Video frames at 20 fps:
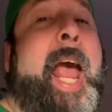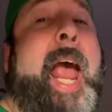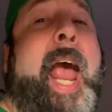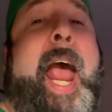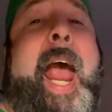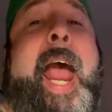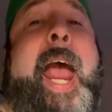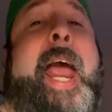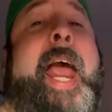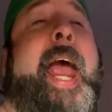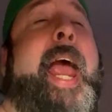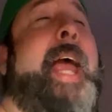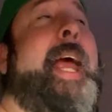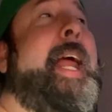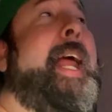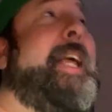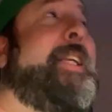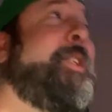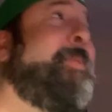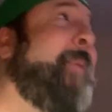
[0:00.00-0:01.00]

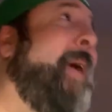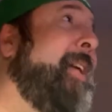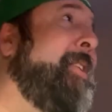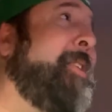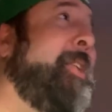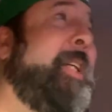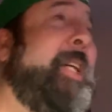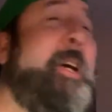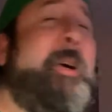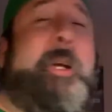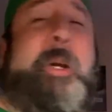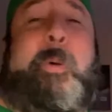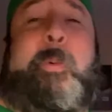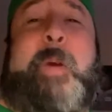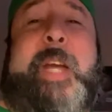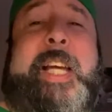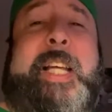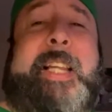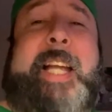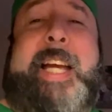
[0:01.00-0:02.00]
and especially on a
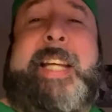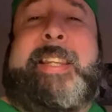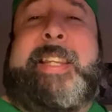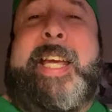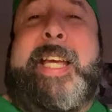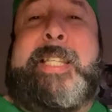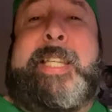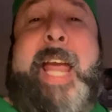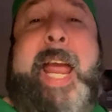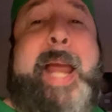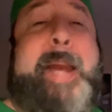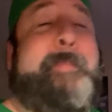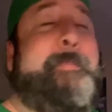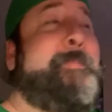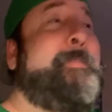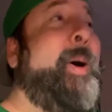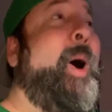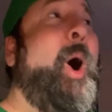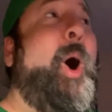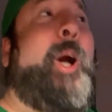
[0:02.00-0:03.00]
week like this,
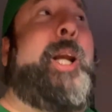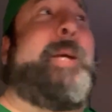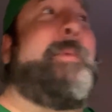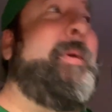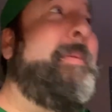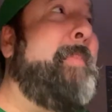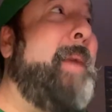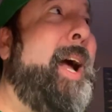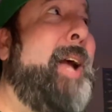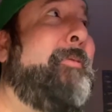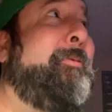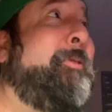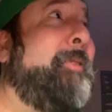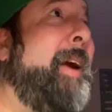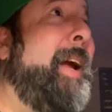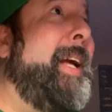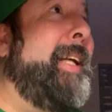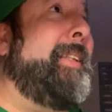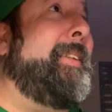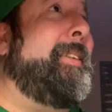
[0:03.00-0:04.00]
and party with my
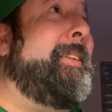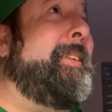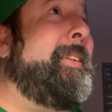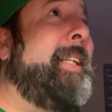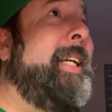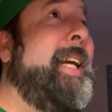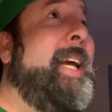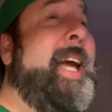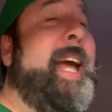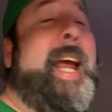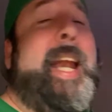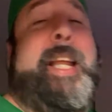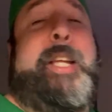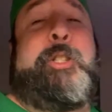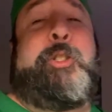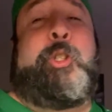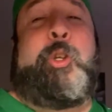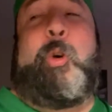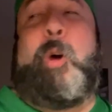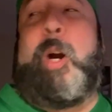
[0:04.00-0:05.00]
friends and
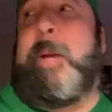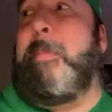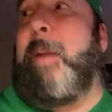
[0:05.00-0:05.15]
enjoy